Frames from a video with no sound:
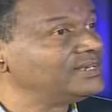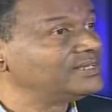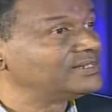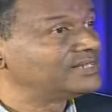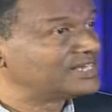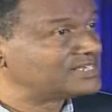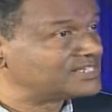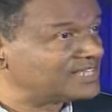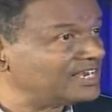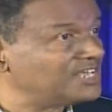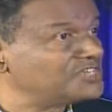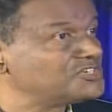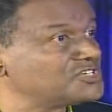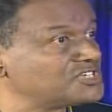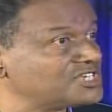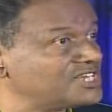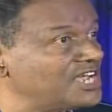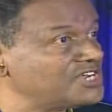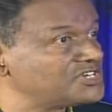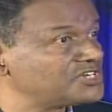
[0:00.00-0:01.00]
there is the
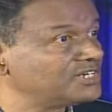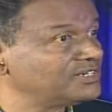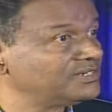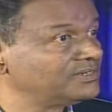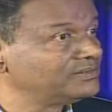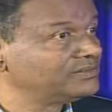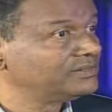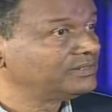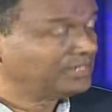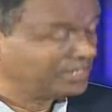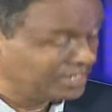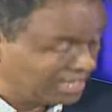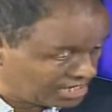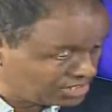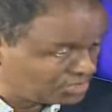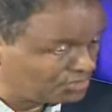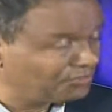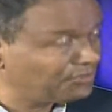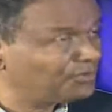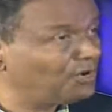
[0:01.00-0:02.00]
legislation. Do we have the will?
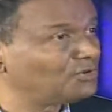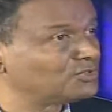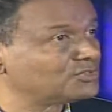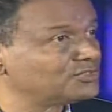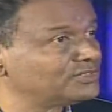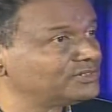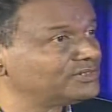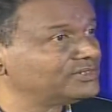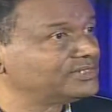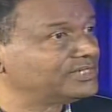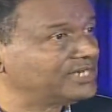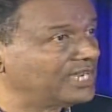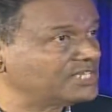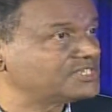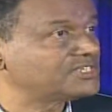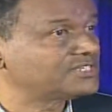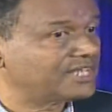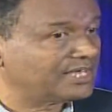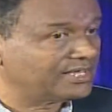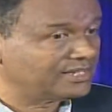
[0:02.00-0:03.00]
Yes, of course. We have the will.
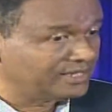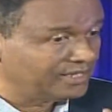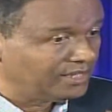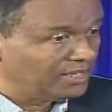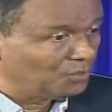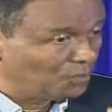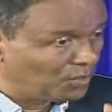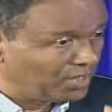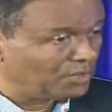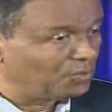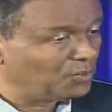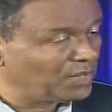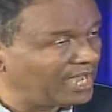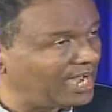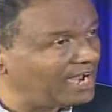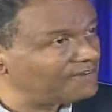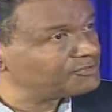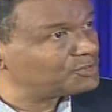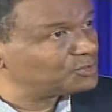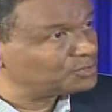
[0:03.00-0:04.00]
Yes, they, they, we, we
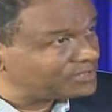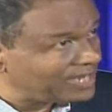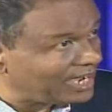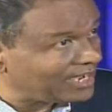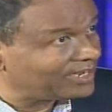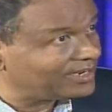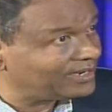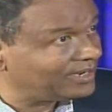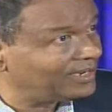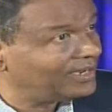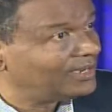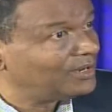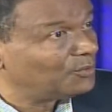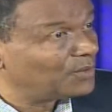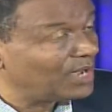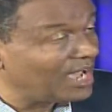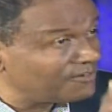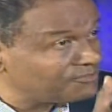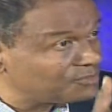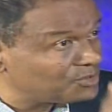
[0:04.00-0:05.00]
have to take, uh,
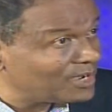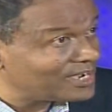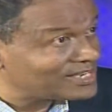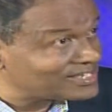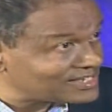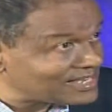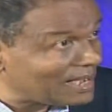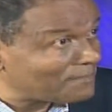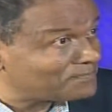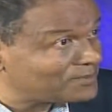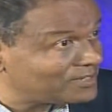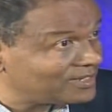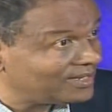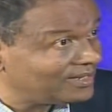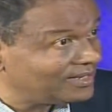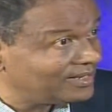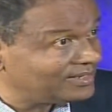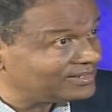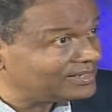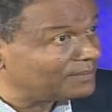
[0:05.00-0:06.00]
we have to accept uh,
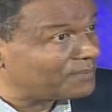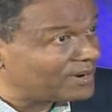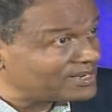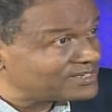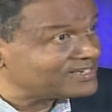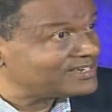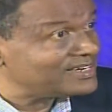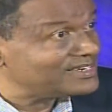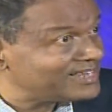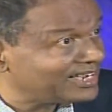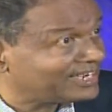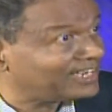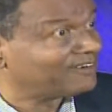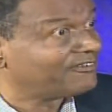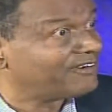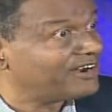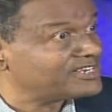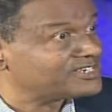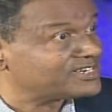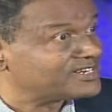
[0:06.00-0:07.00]
the president
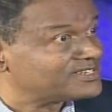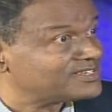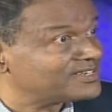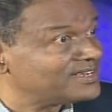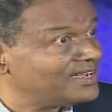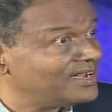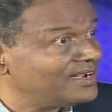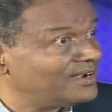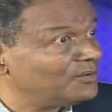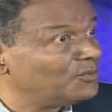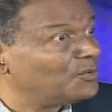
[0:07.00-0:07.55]
declaration. I have a question for